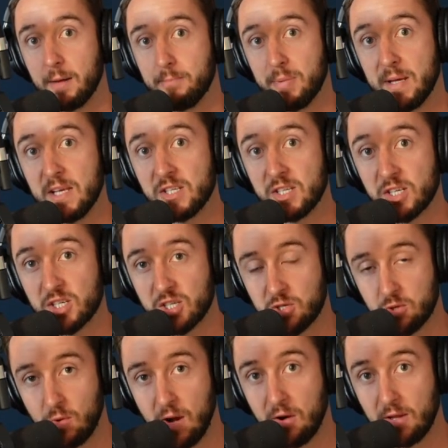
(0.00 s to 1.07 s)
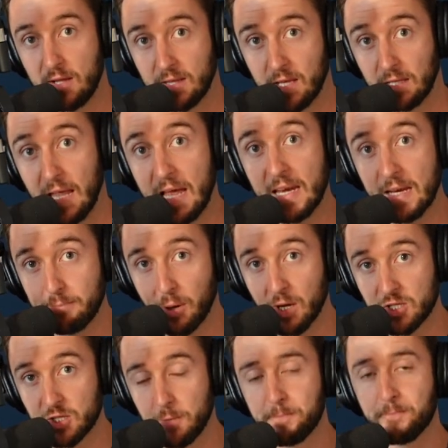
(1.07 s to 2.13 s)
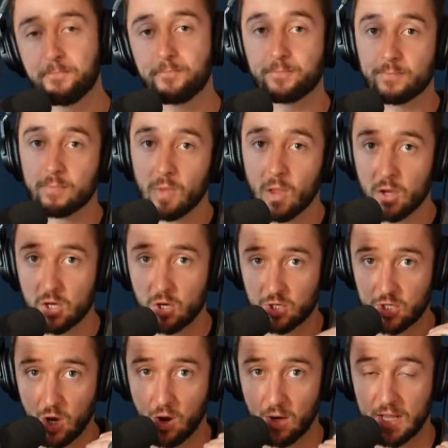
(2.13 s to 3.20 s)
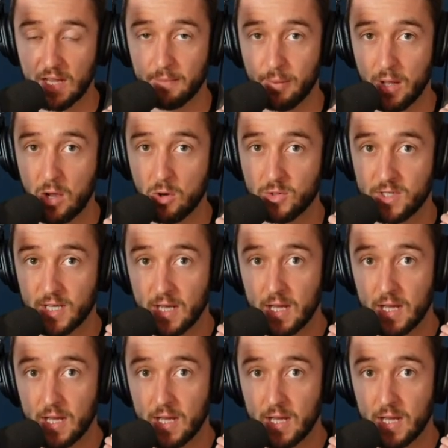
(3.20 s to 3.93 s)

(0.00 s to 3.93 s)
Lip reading: pieces surrounding the lending puzzle. You're talking about